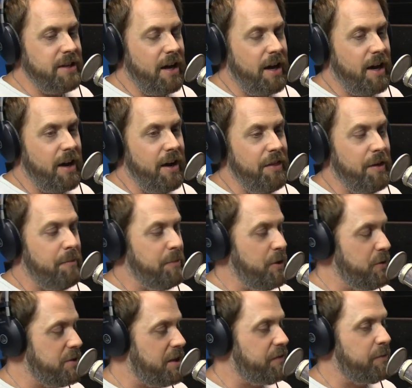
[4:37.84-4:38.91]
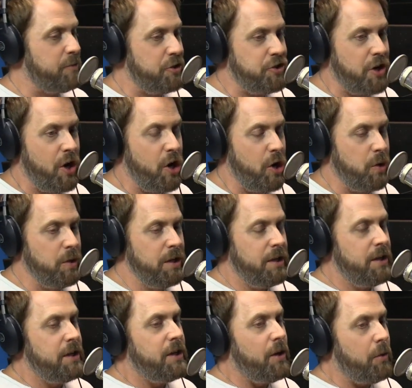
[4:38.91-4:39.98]
uh, the music from the show,
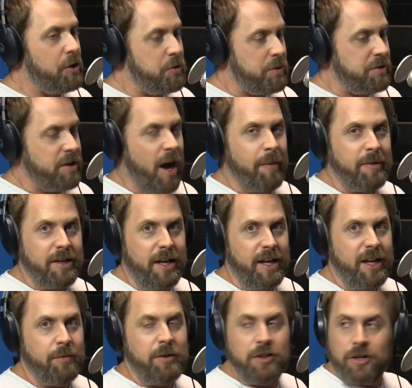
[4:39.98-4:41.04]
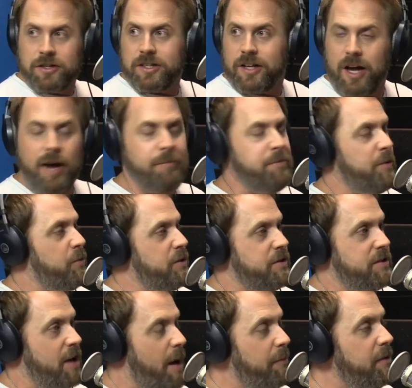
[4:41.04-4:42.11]
which was nominated, we looked it up. It
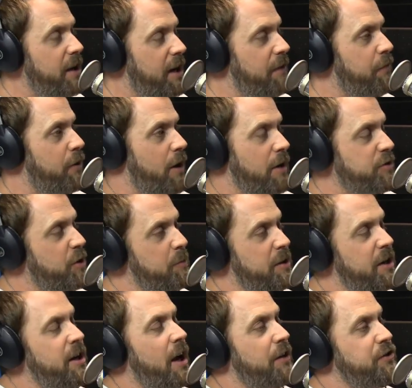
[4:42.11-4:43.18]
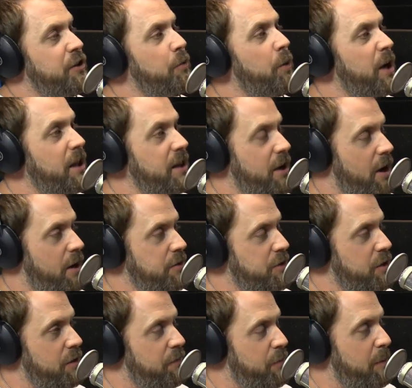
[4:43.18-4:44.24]
was nominated for an Oscar, but didn't actually win the
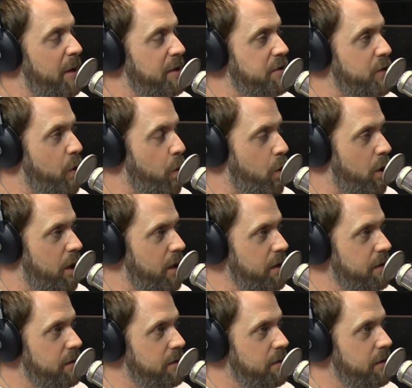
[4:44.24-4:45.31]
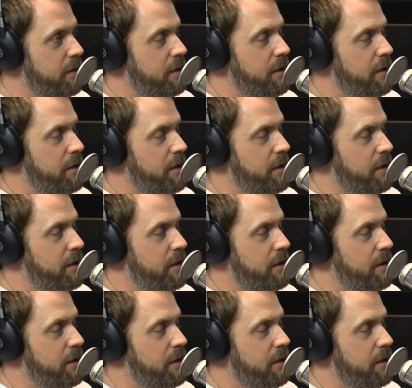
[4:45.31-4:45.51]
Oscar for best score which is